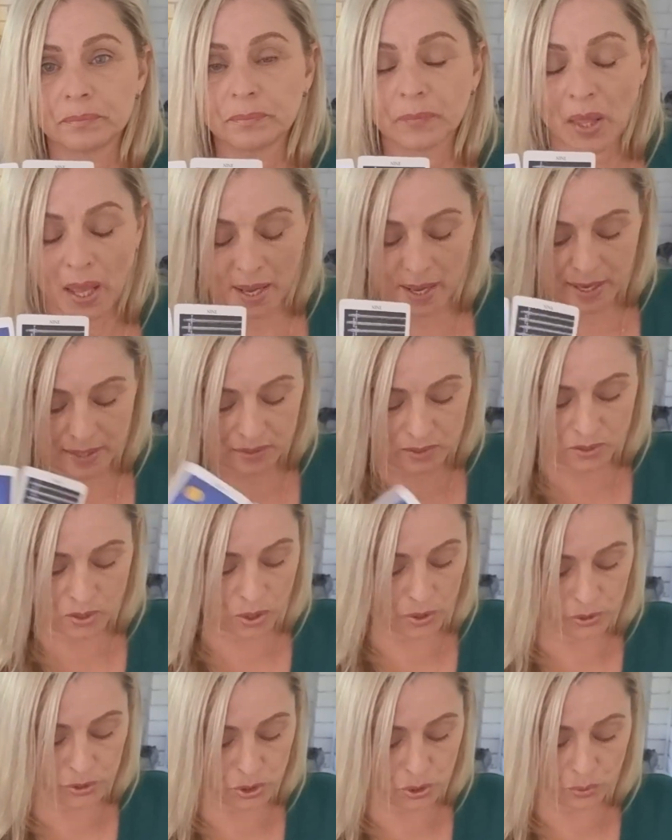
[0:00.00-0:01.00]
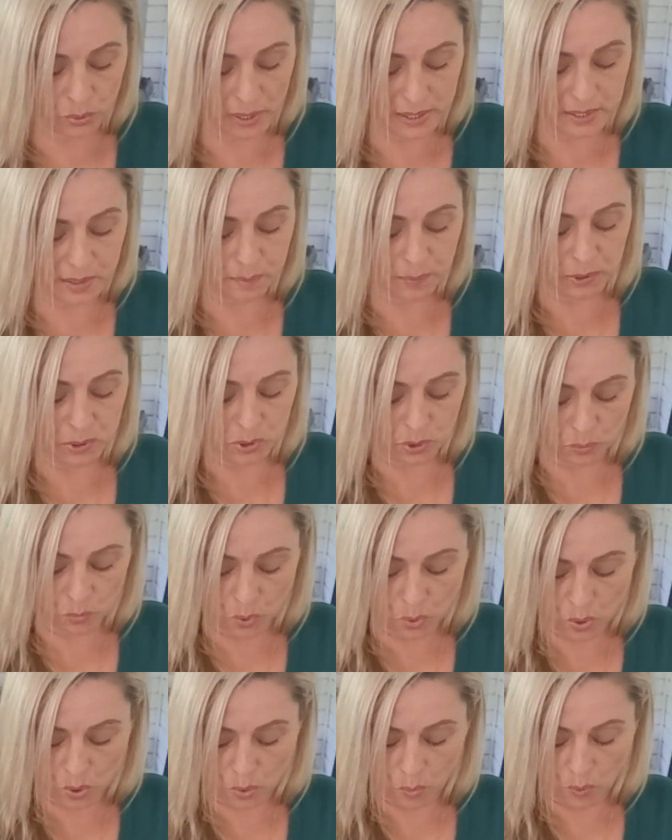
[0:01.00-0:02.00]
they had no choice but to
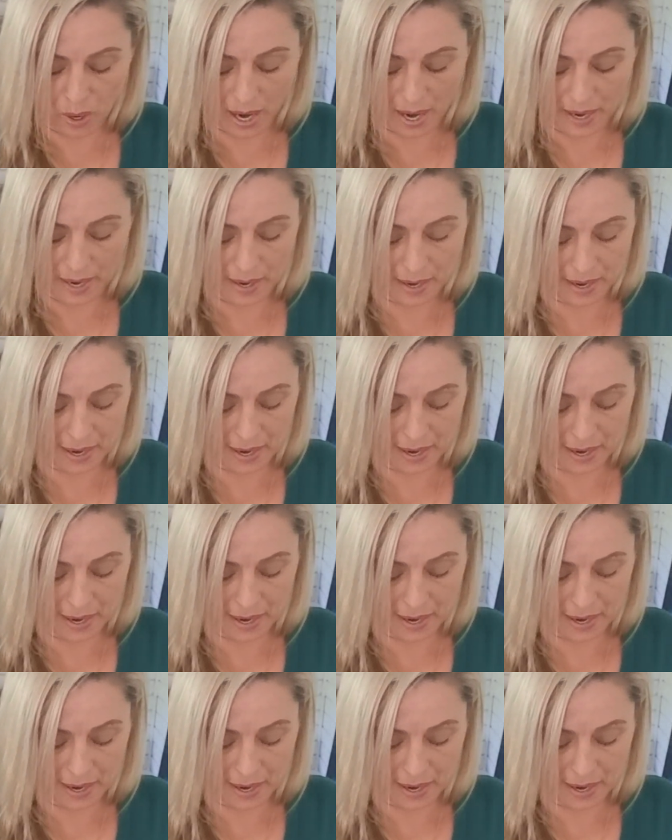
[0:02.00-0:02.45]
walk away.